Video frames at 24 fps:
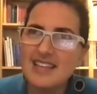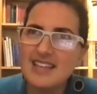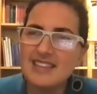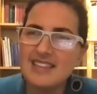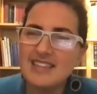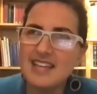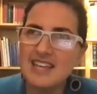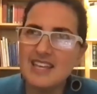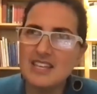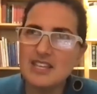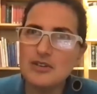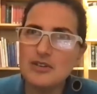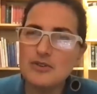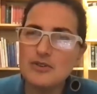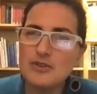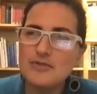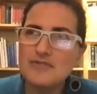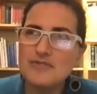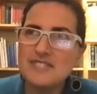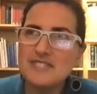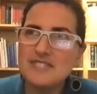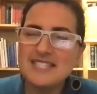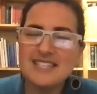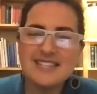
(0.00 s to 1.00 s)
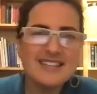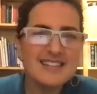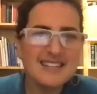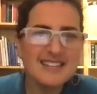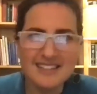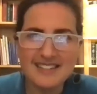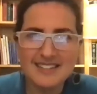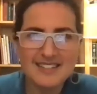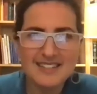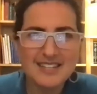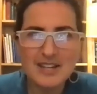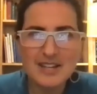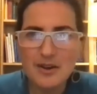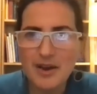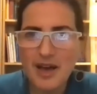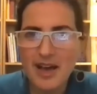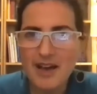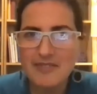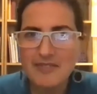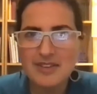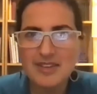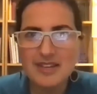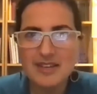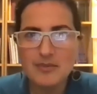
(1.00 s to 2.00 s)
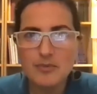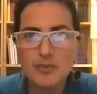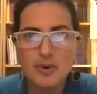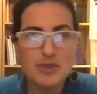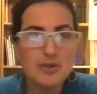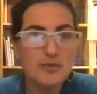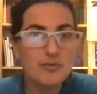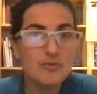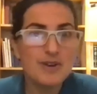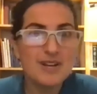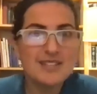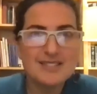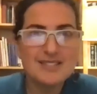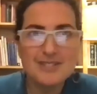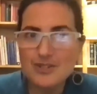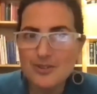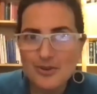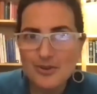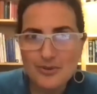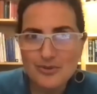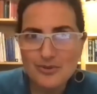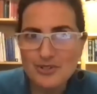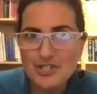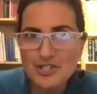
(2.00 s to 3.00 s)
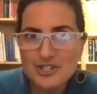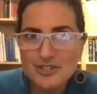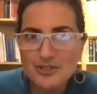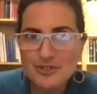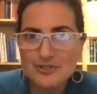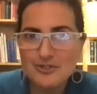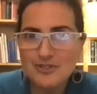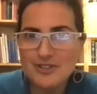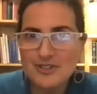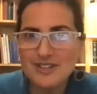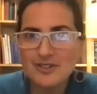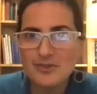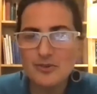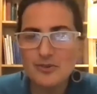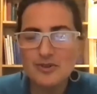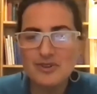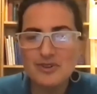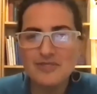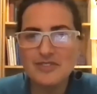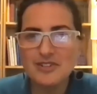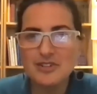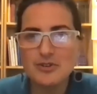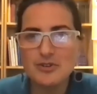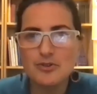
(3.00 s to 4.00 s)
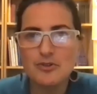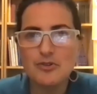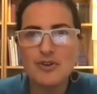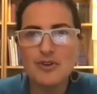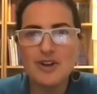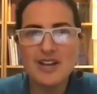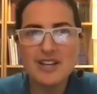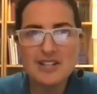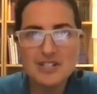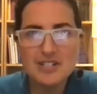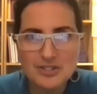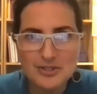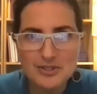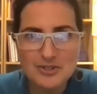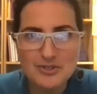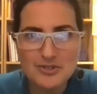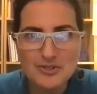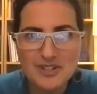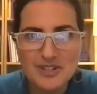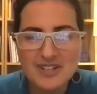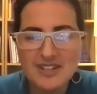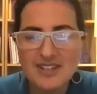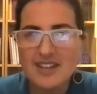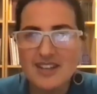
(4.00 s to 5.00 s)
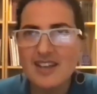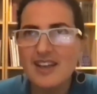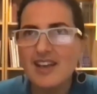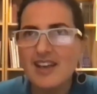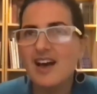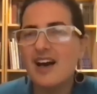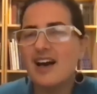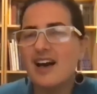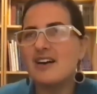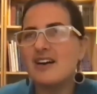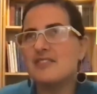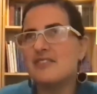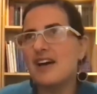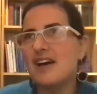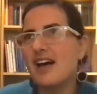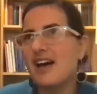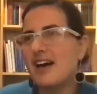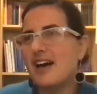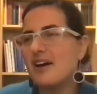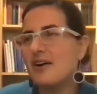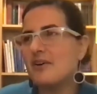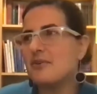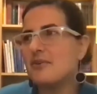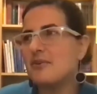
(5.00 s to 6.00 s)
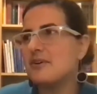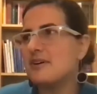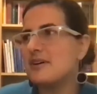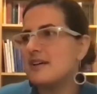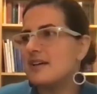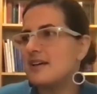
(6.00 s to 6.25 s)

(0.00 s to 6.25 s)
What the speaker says: that you've seen, having whether raised your own children or even your grandchildren, of how